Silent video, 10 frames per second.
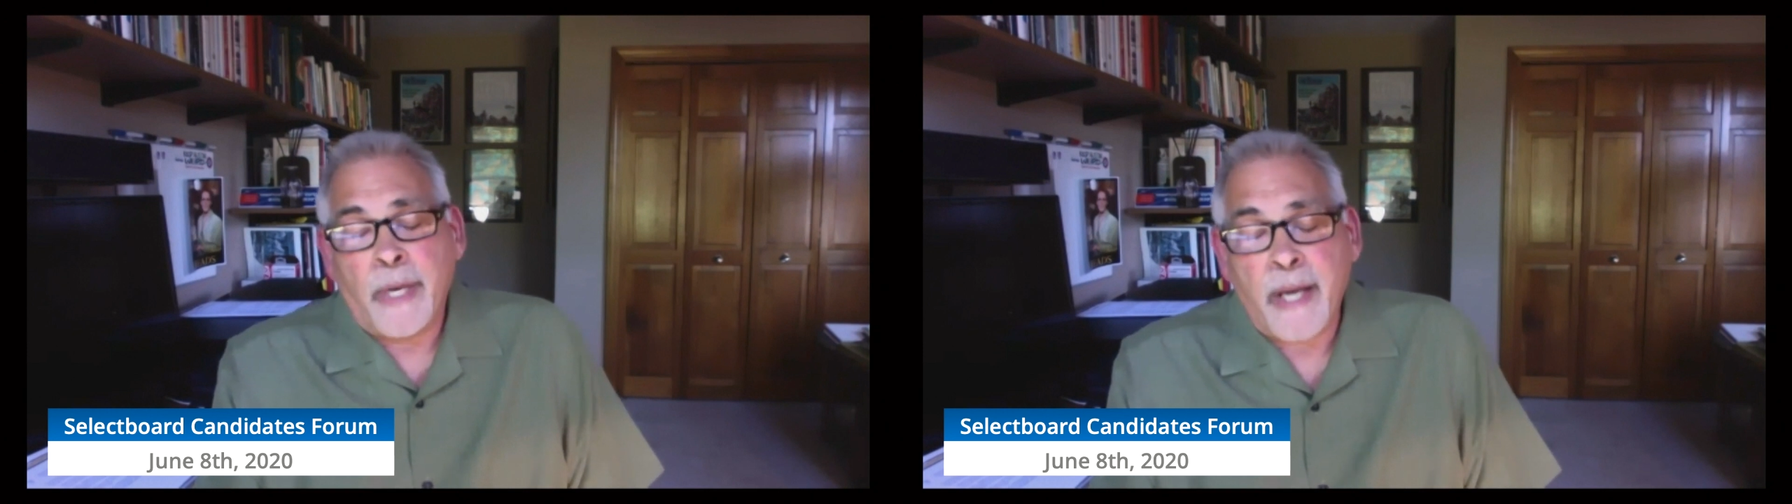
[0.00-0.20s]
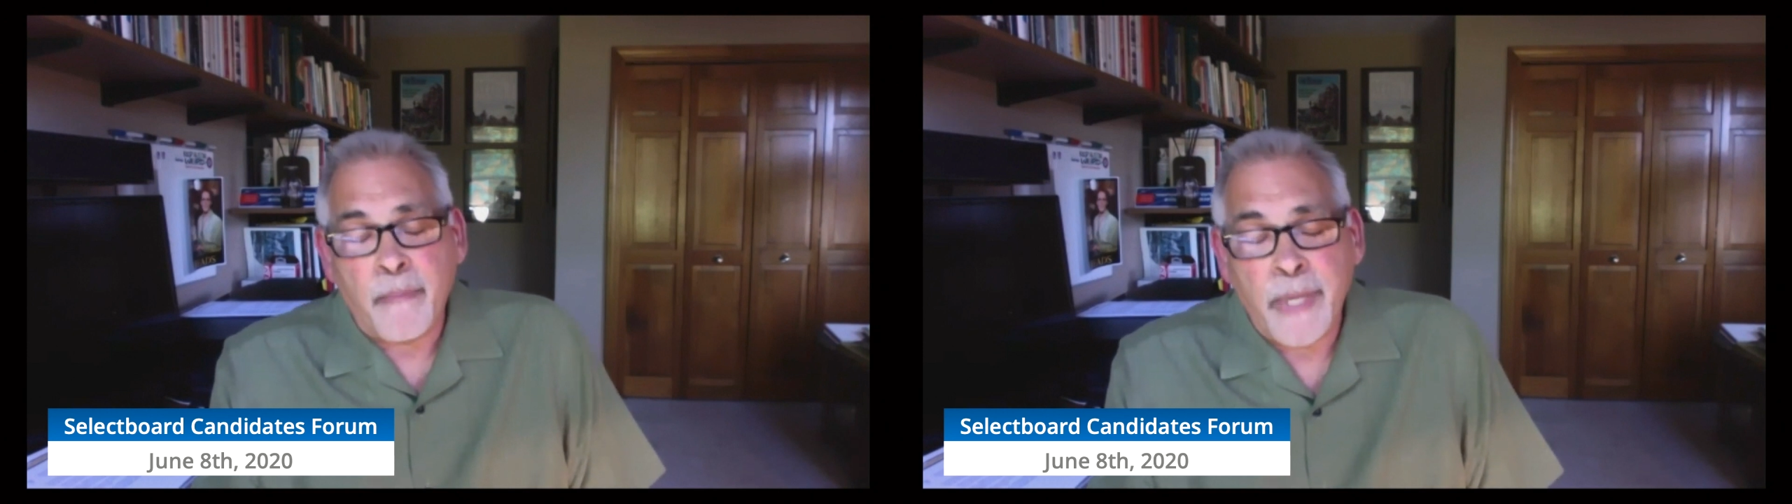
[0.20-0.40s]

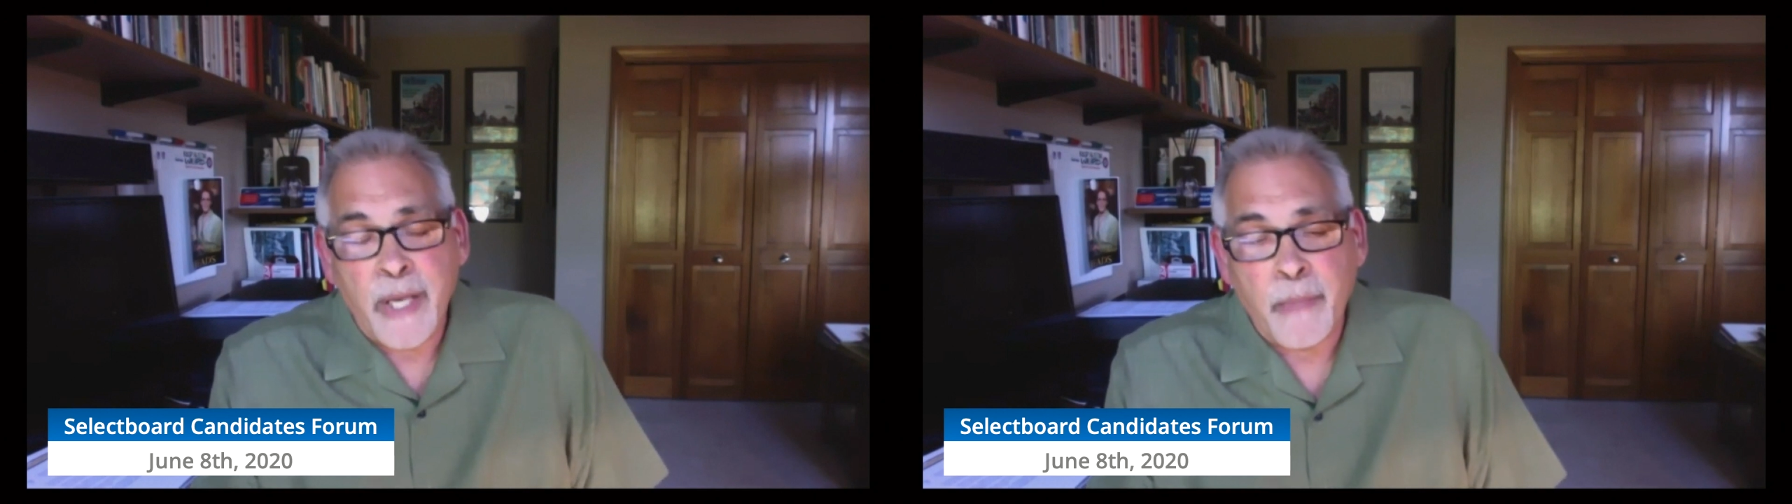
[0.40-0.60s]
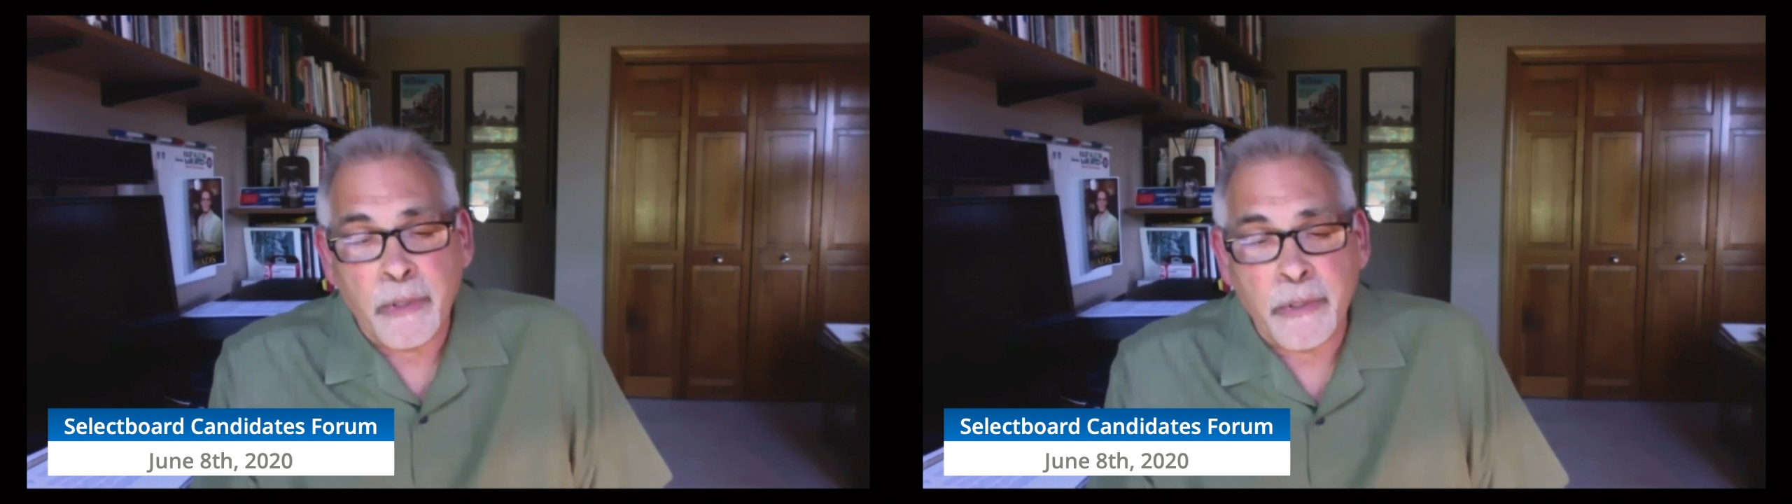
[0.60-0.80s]
not be
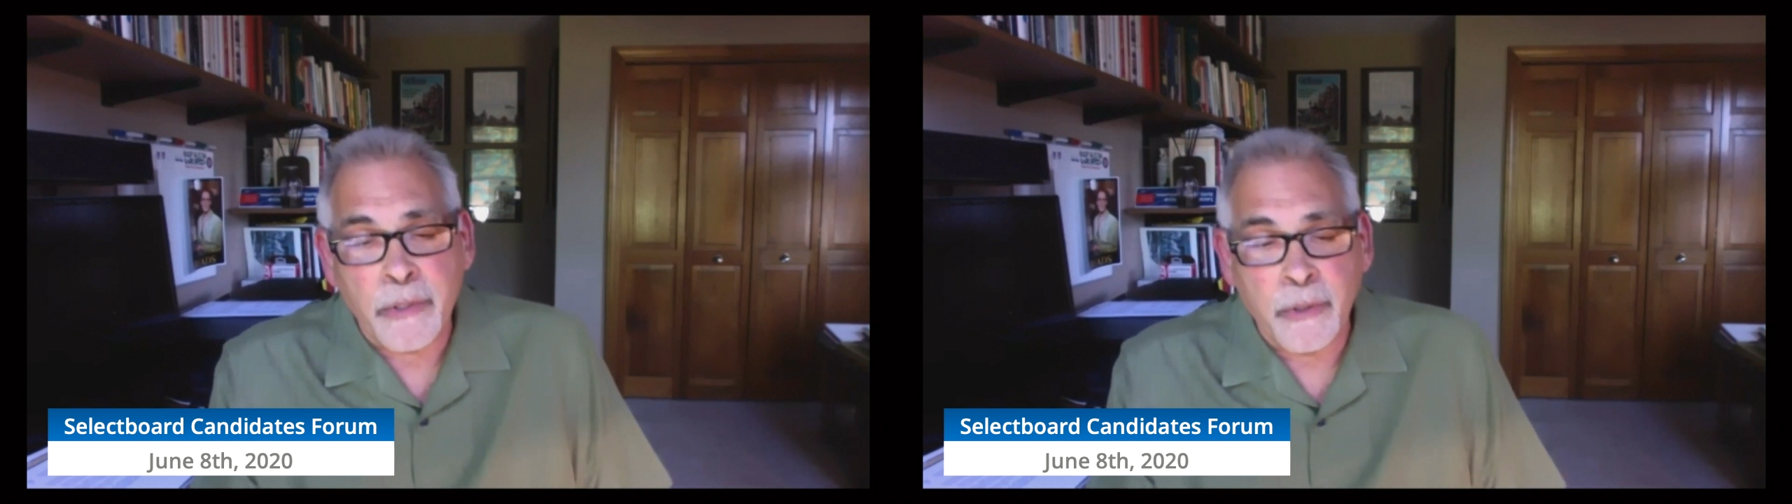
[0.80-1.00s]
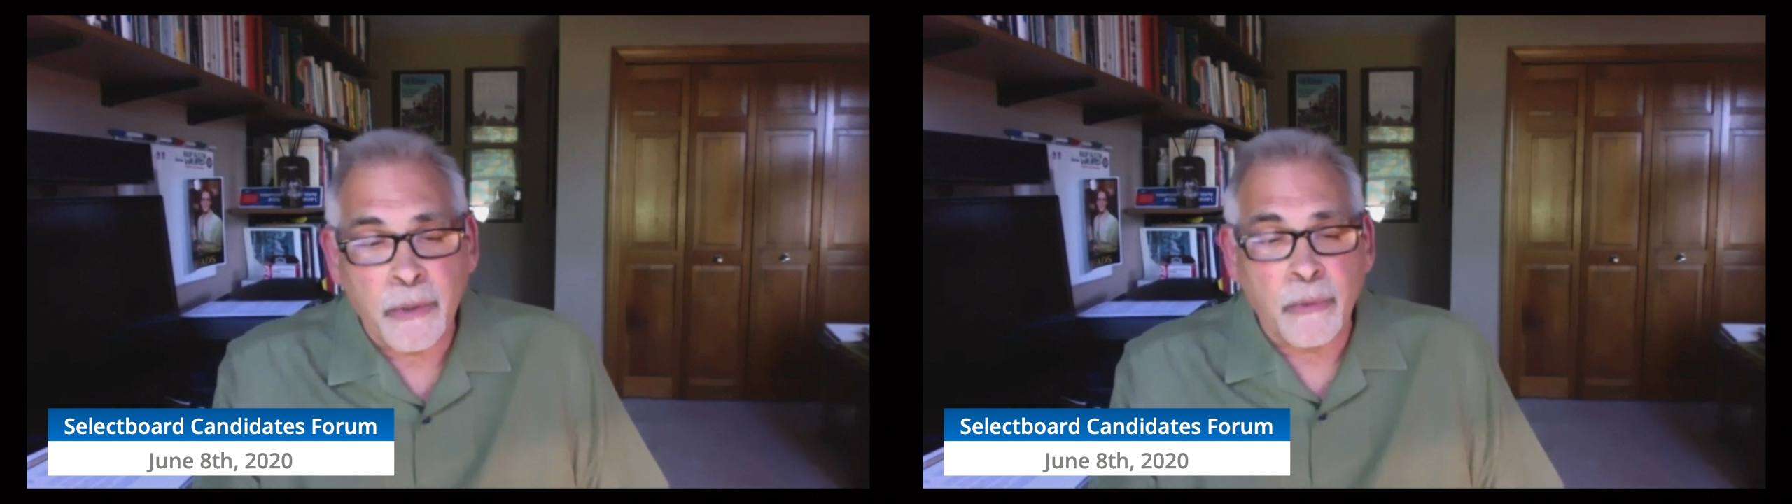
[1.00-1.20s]
able
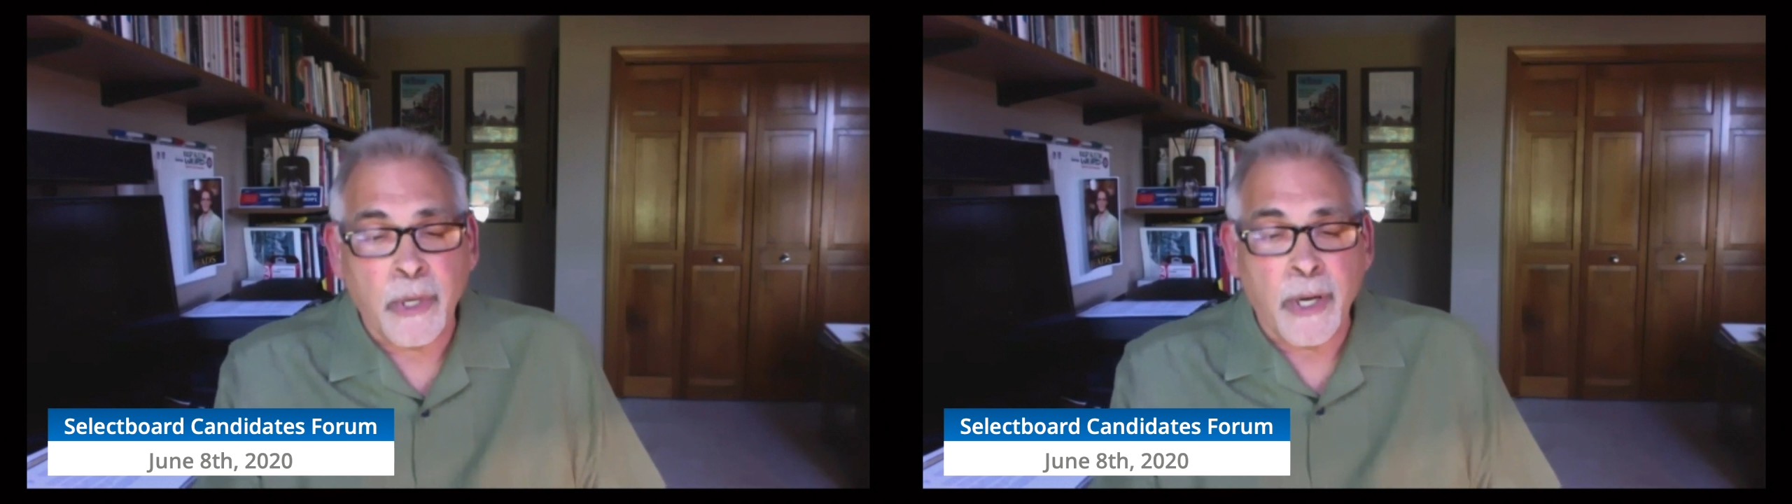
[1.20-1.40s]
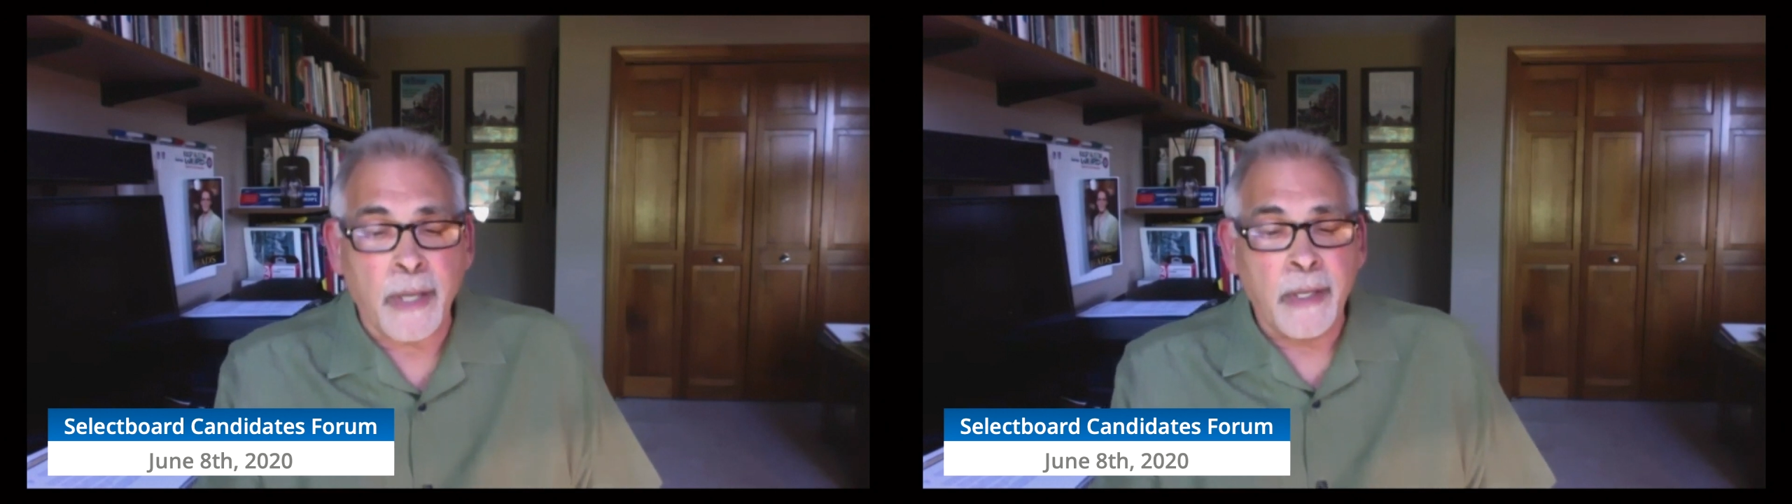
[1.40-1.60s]

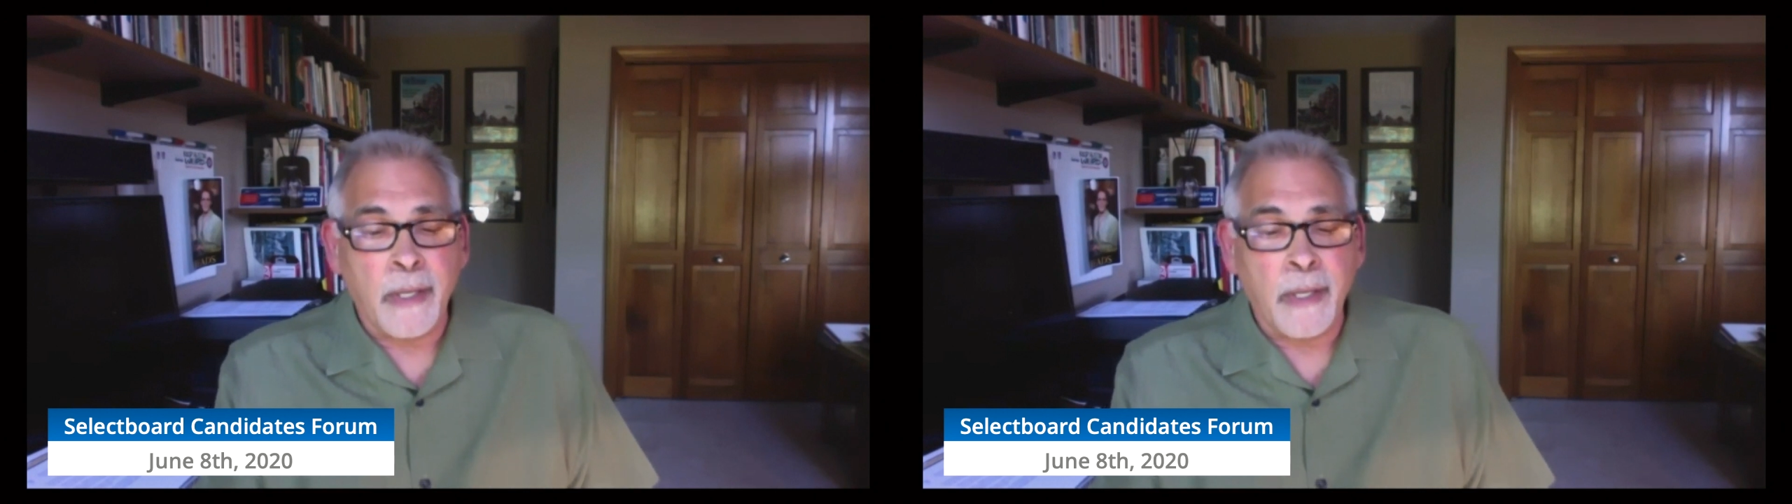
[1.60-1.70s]
to